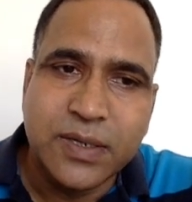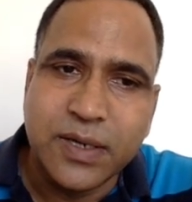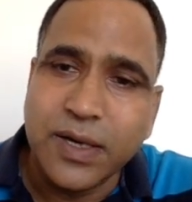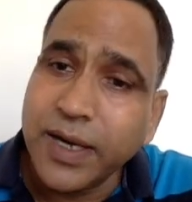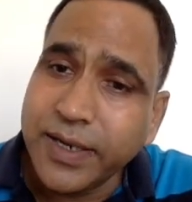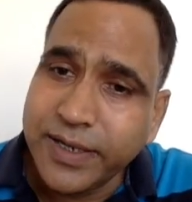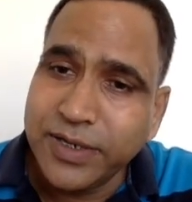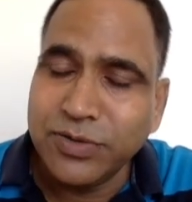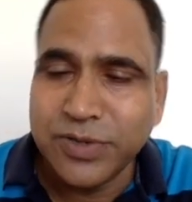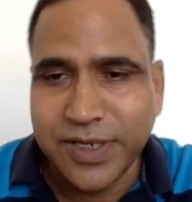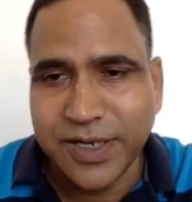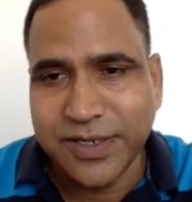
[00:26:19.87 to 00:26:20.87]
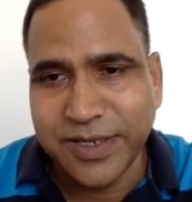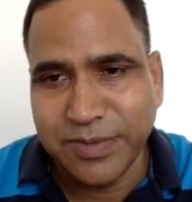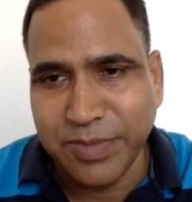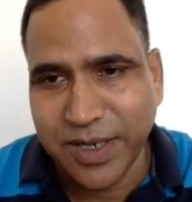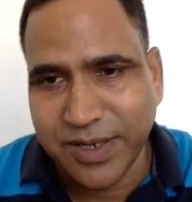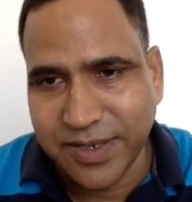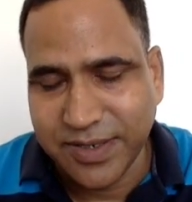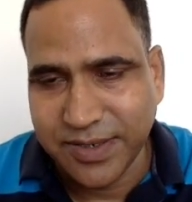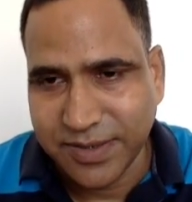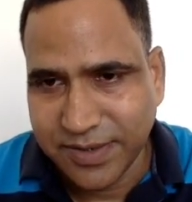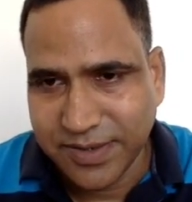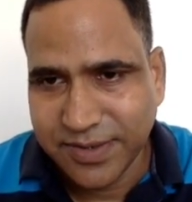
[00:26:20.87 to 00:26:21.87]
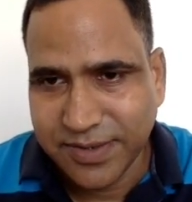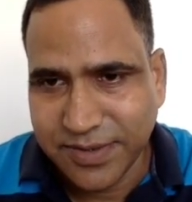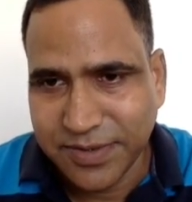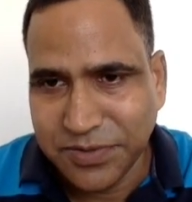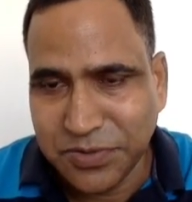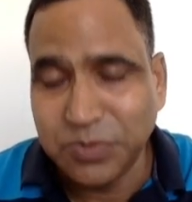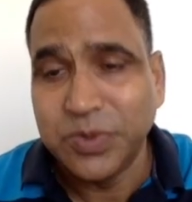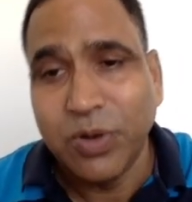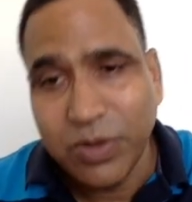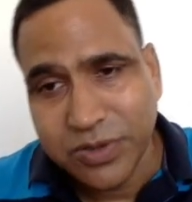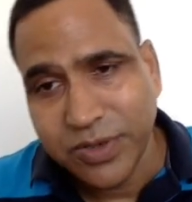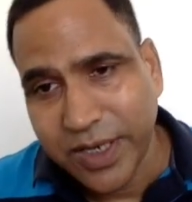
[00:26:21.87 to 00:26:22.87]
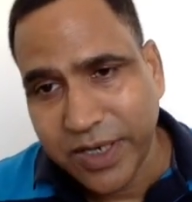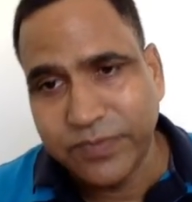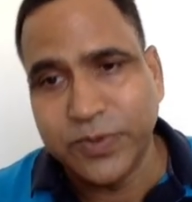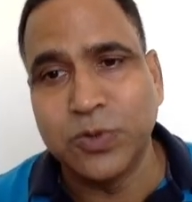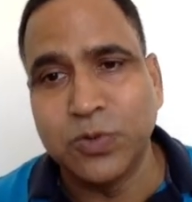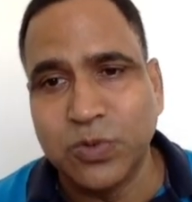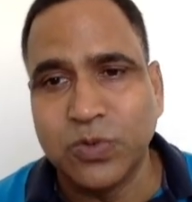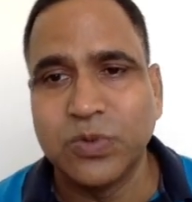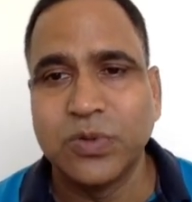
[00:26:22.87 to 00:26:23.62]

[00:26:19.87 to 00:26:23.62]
Clarity on sales and marketing. So we also help you